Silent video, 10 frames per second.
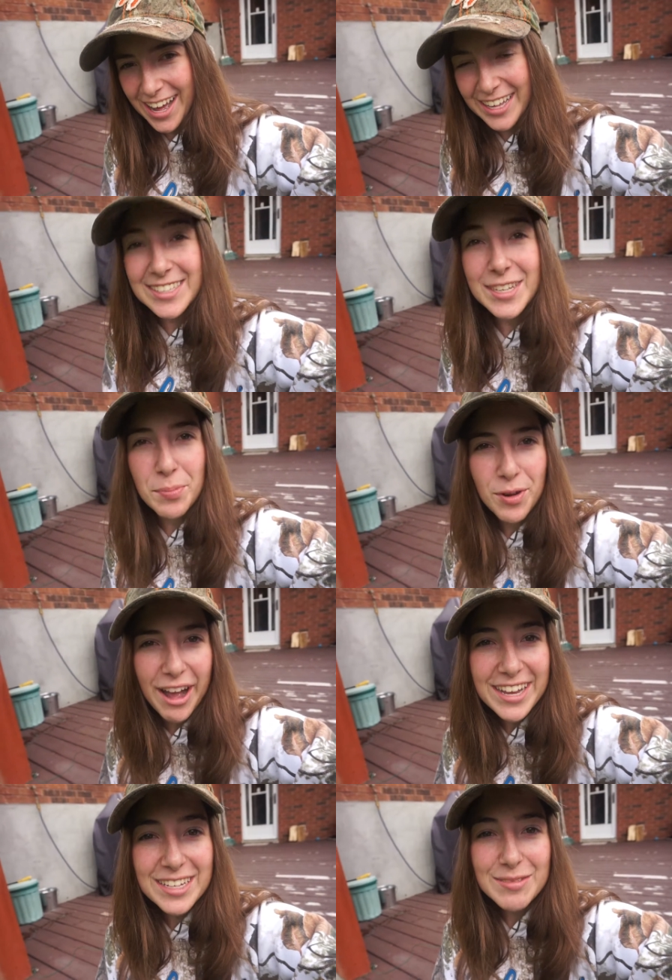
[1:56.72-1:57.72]
it
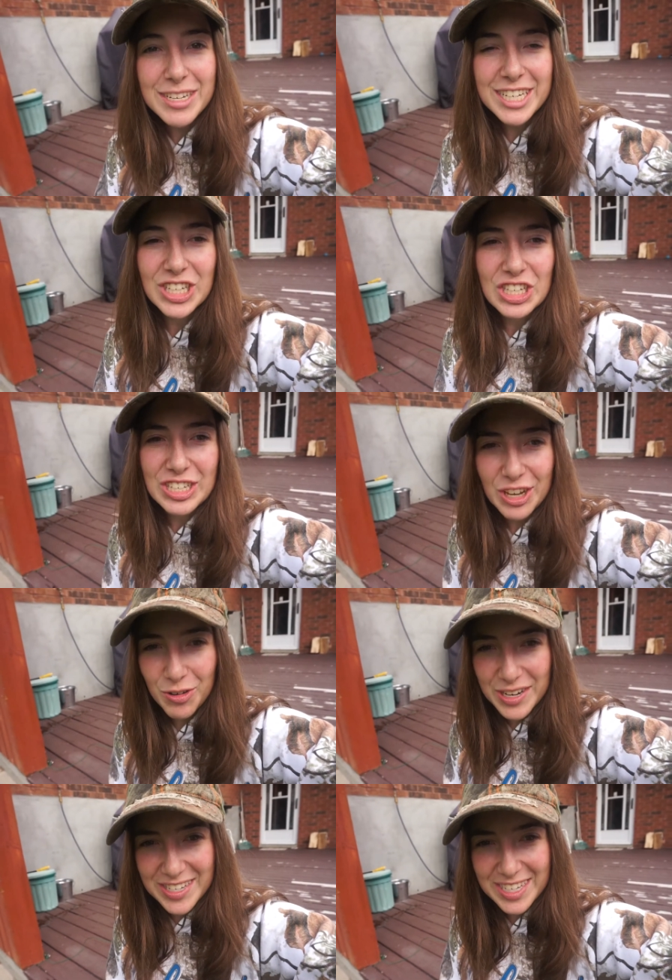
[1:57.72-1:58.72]
surprised me because she's
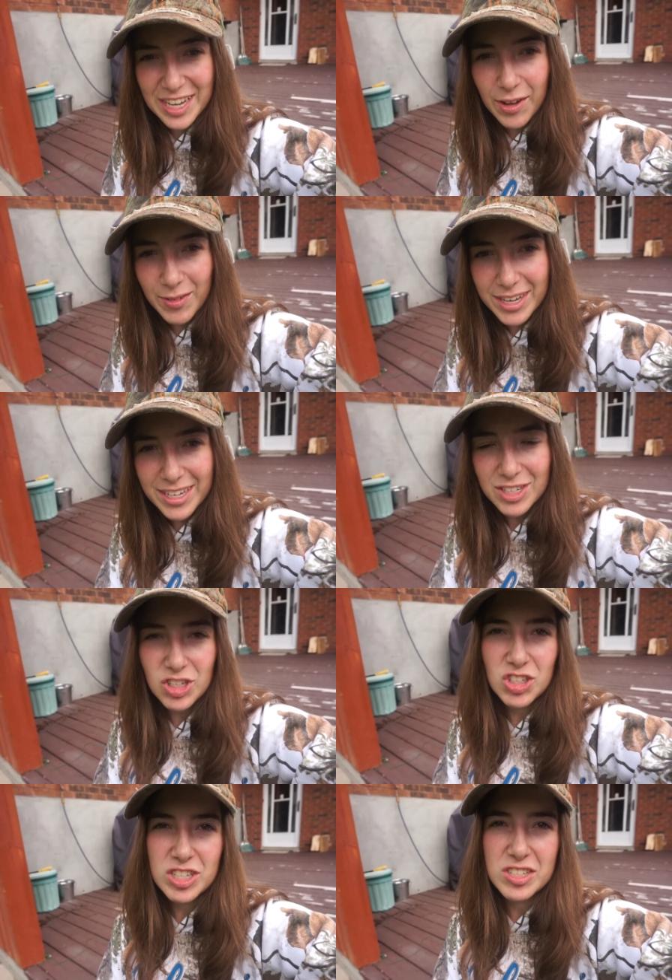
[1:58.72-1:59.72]
so easygoing.
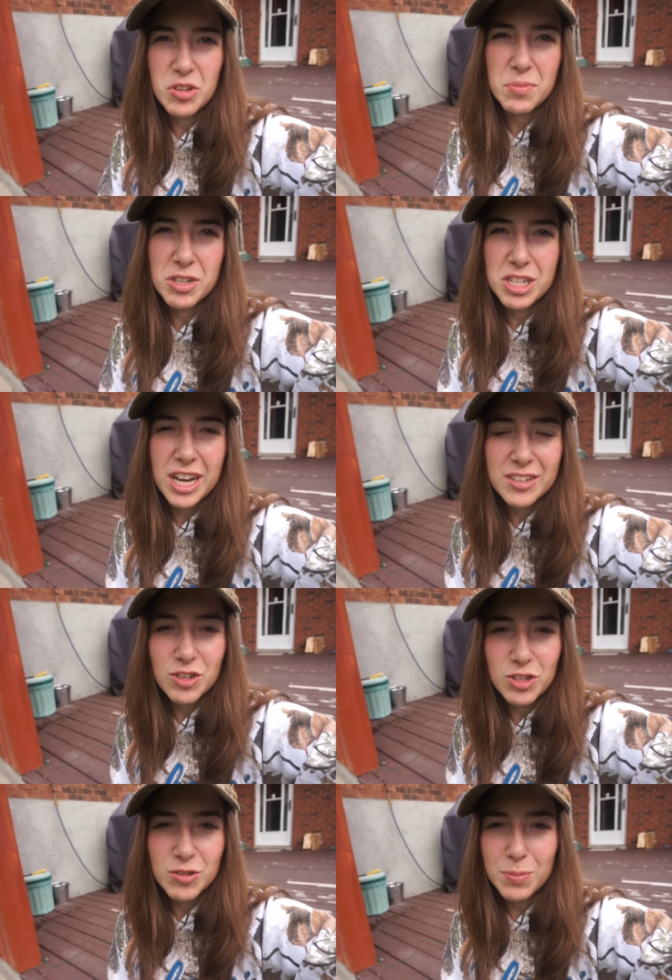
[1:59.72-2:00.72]
She's just super shy, so
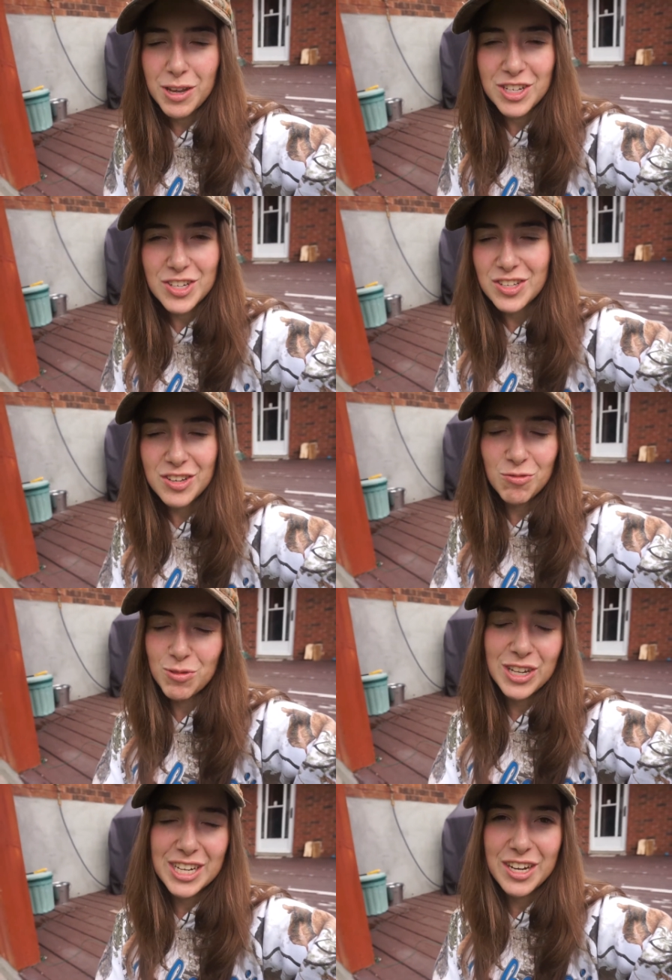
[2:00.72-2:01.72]
she was probably just
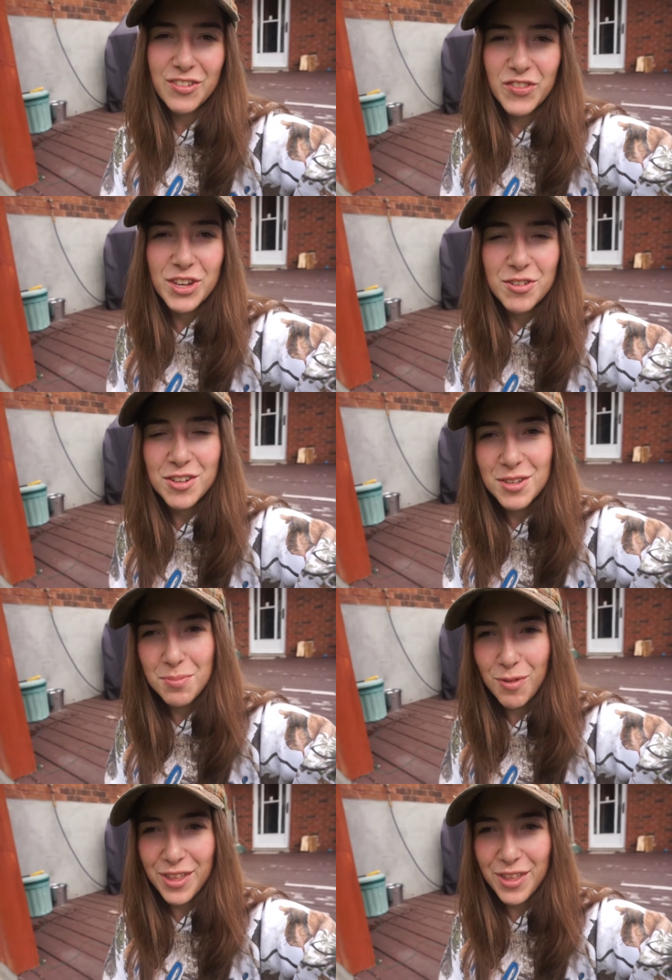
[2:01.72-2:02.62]
really confused, poor